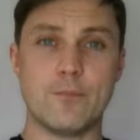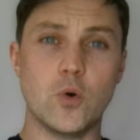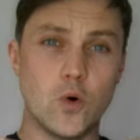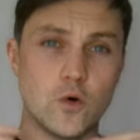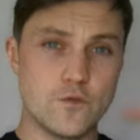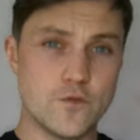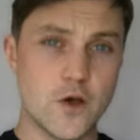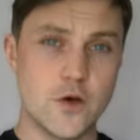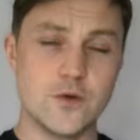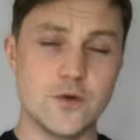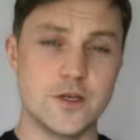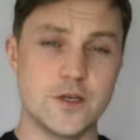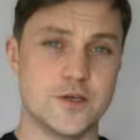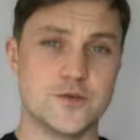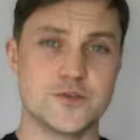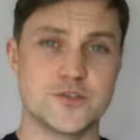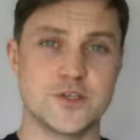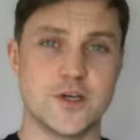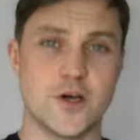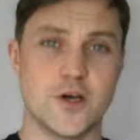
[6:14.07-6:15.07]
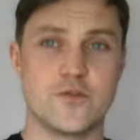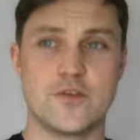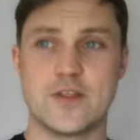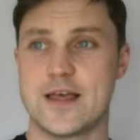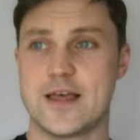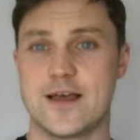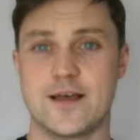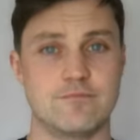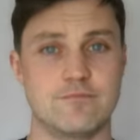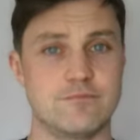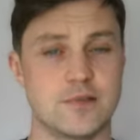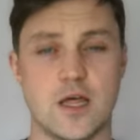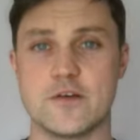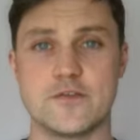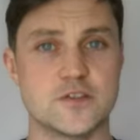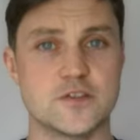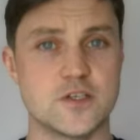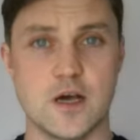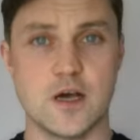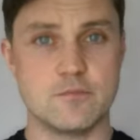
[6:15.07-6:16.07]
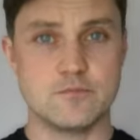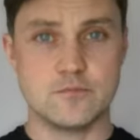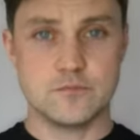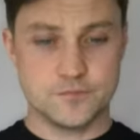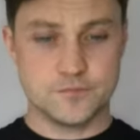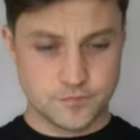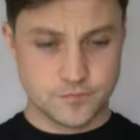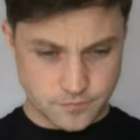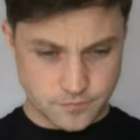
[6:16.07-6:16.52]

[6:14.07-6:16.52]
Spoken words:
portfolios over their lifetime,